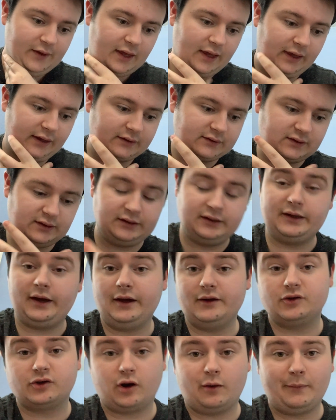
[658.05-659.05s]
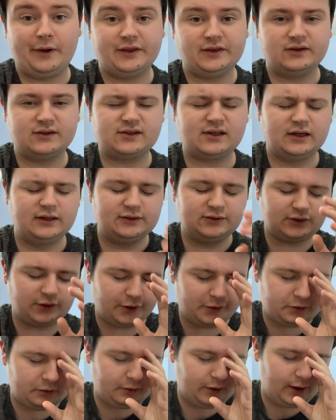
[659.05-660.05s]
is engaged comments.
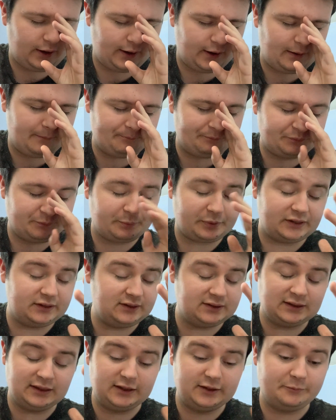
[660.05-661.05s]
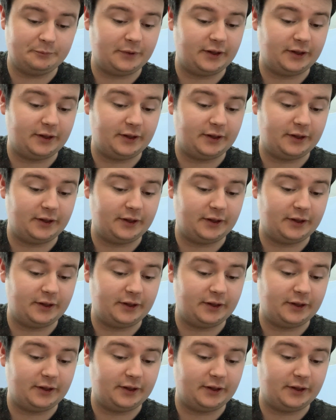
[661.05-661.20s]
So please leave